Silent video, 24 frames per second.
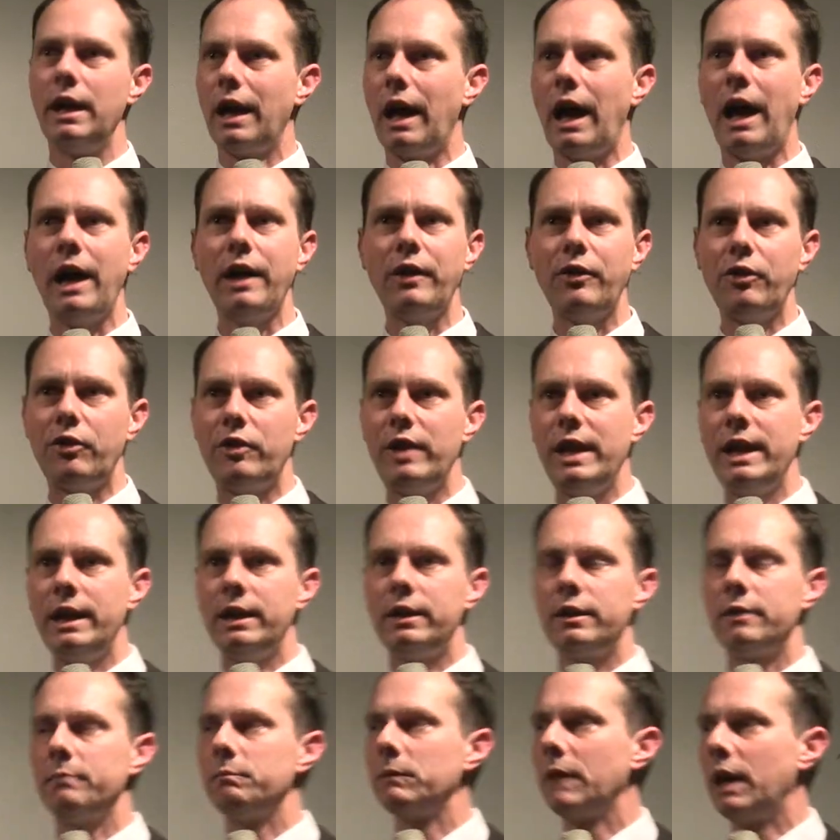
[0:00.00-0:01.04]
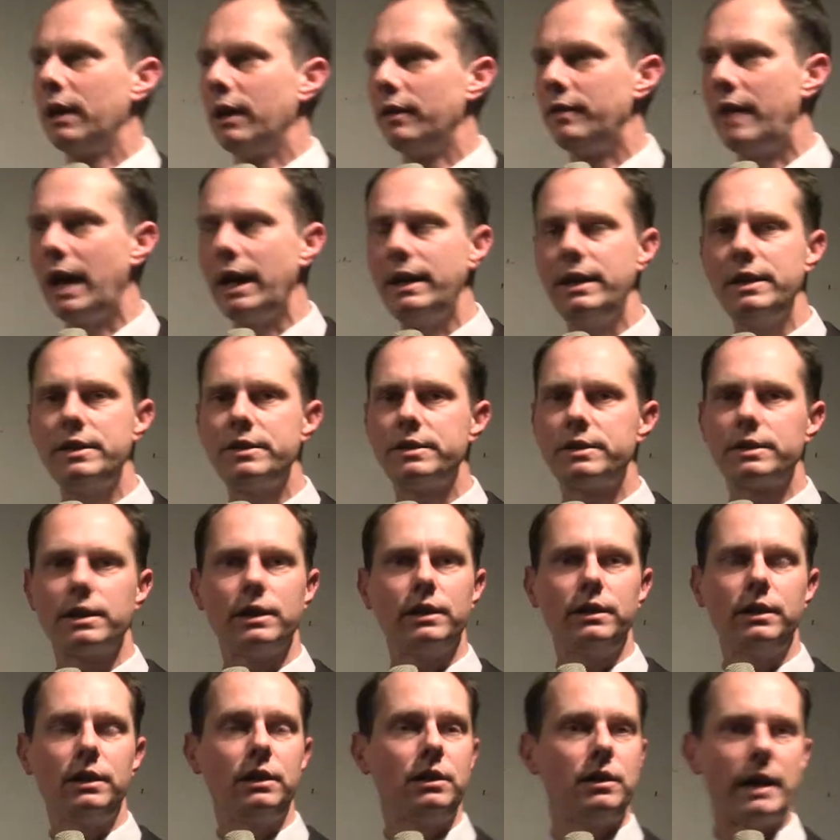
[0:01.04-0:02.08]
I think
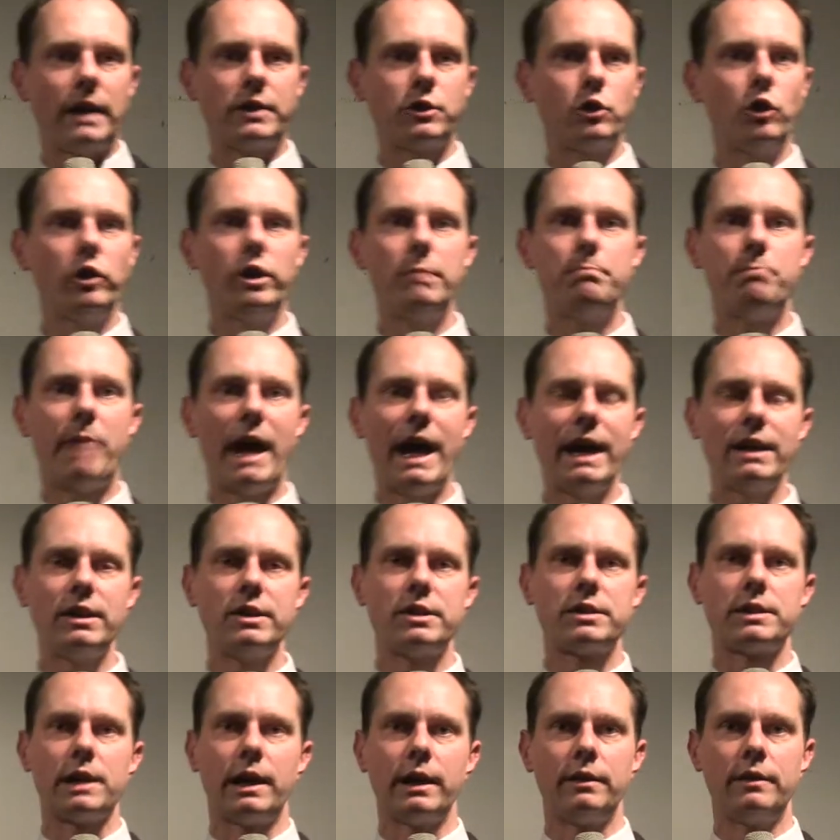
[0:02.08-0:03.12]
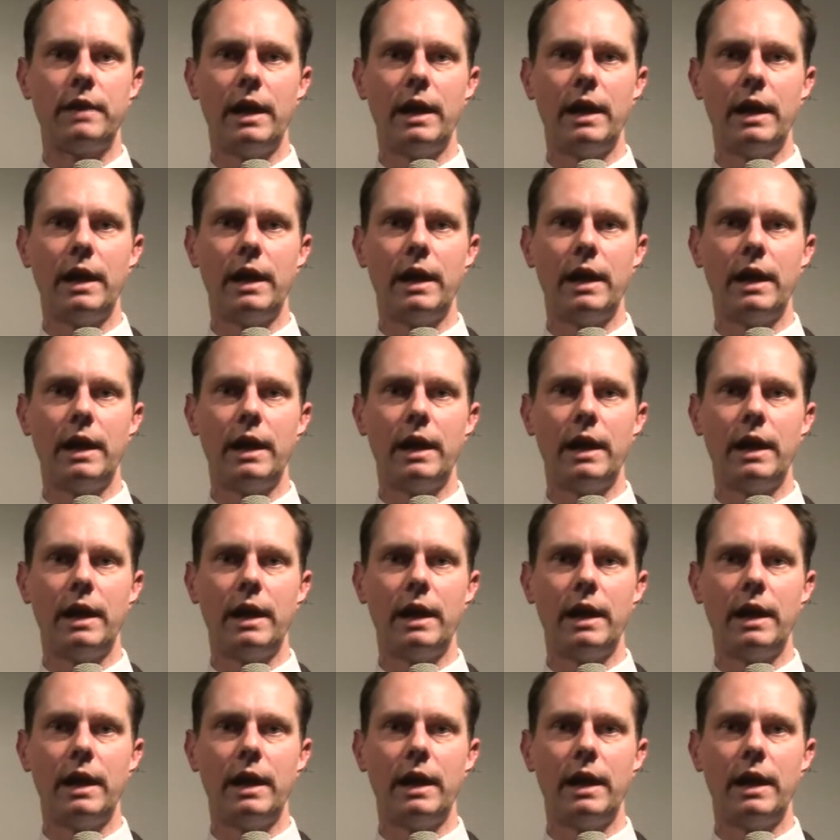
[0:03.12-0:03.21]
that's not a bad sign.